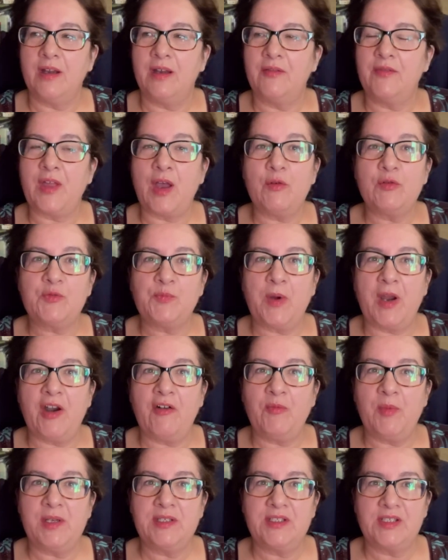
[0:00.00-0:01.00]
That was part
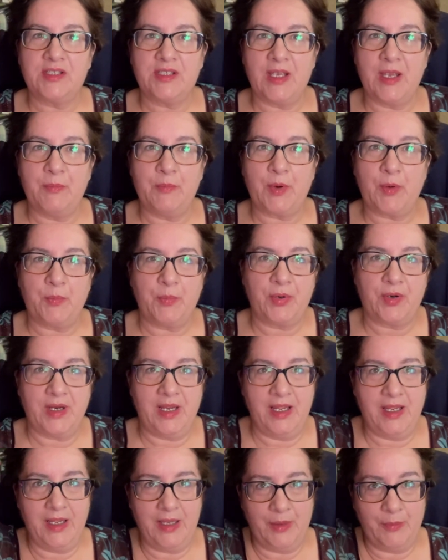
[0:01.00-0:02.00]
of my December
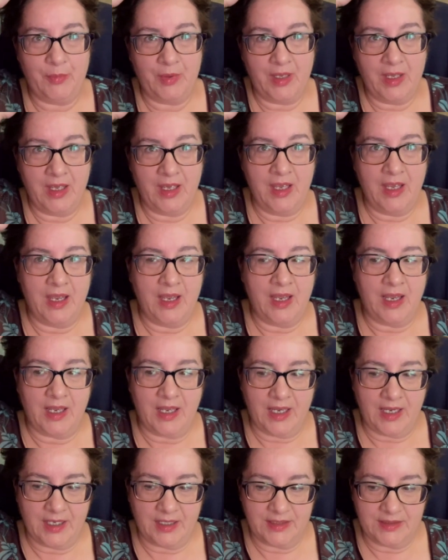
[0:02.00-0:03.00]
prep,
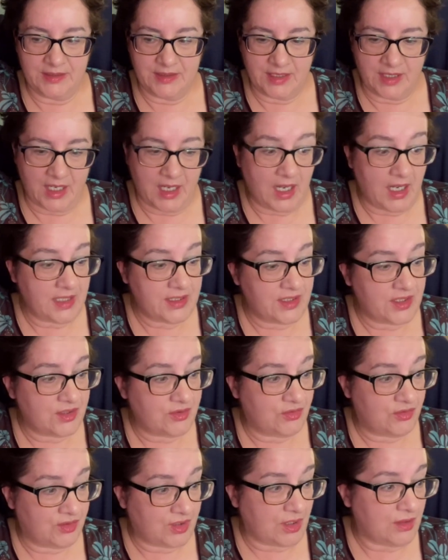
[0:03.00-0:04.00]
and I had
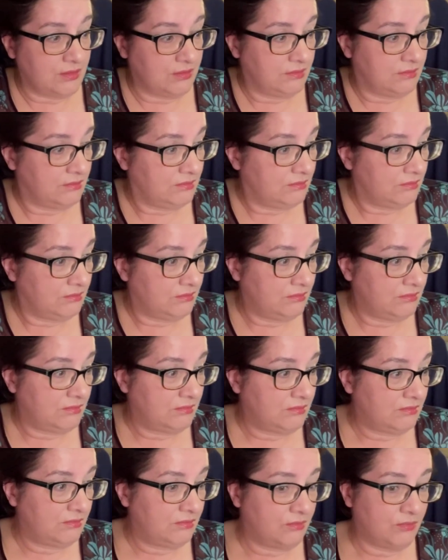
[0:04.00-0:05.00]
done
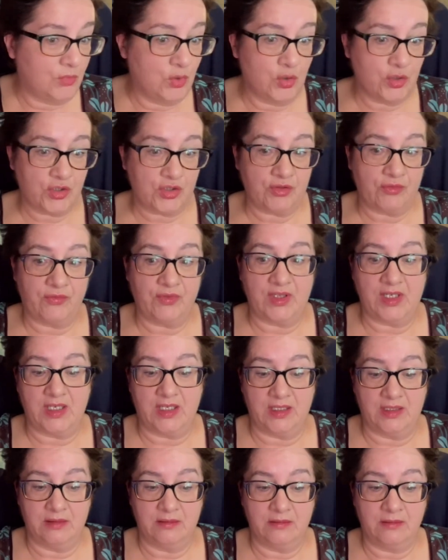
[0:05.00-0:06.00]
most of
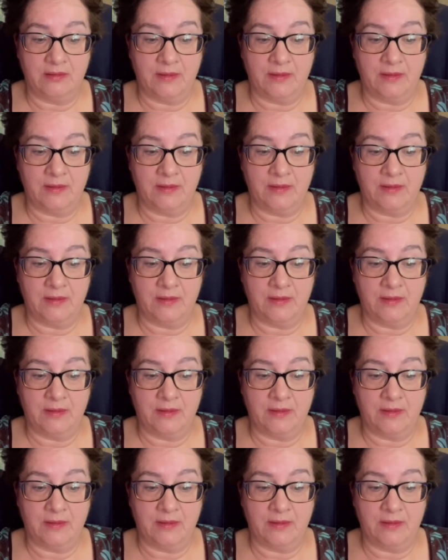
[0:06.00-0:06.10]
that,